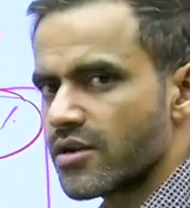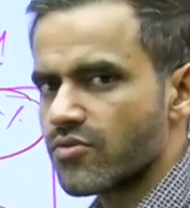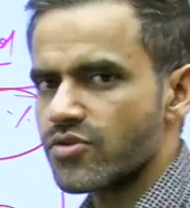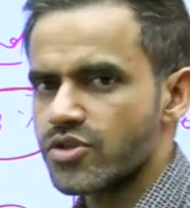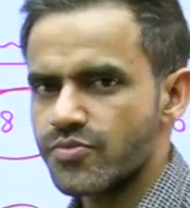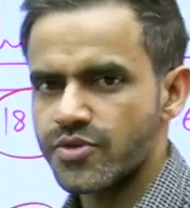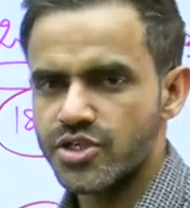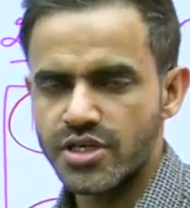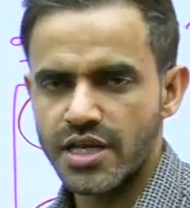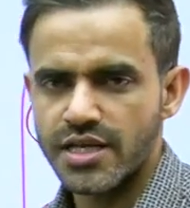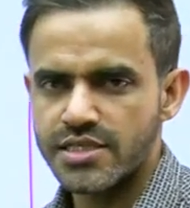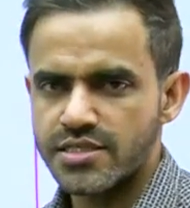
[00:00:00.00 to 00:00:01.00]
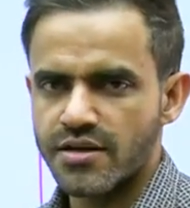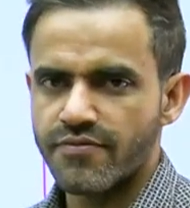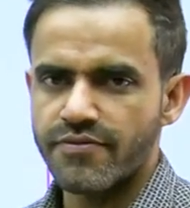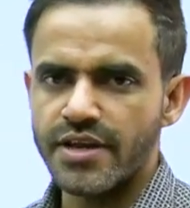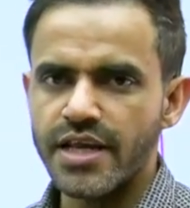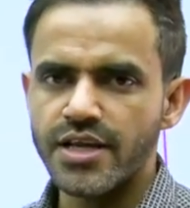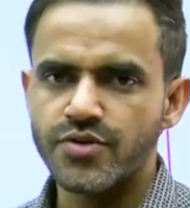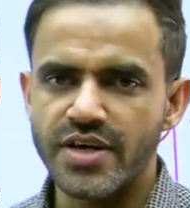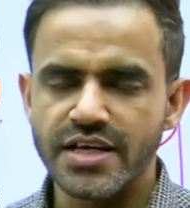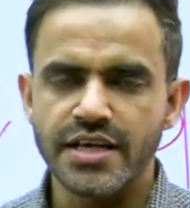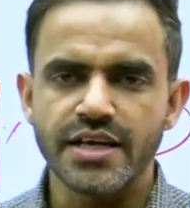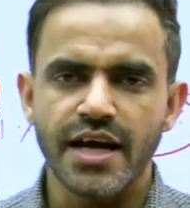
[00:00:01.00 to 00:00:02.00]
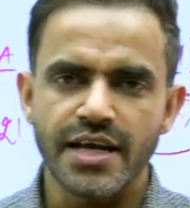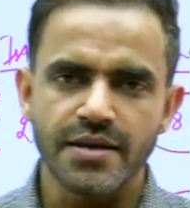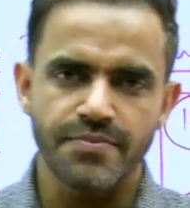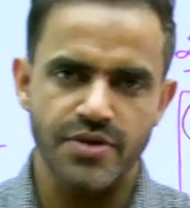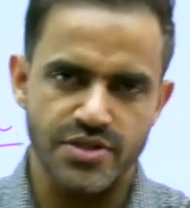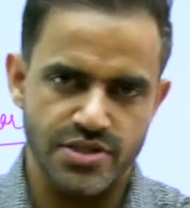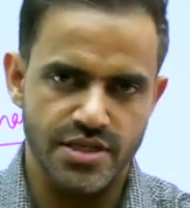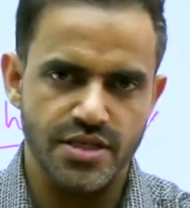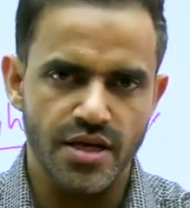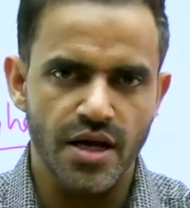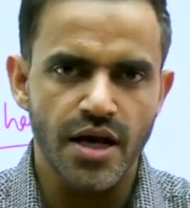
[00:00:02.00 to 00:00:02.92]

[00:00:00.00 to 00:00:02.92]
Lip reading: the contribution is roughly 29%.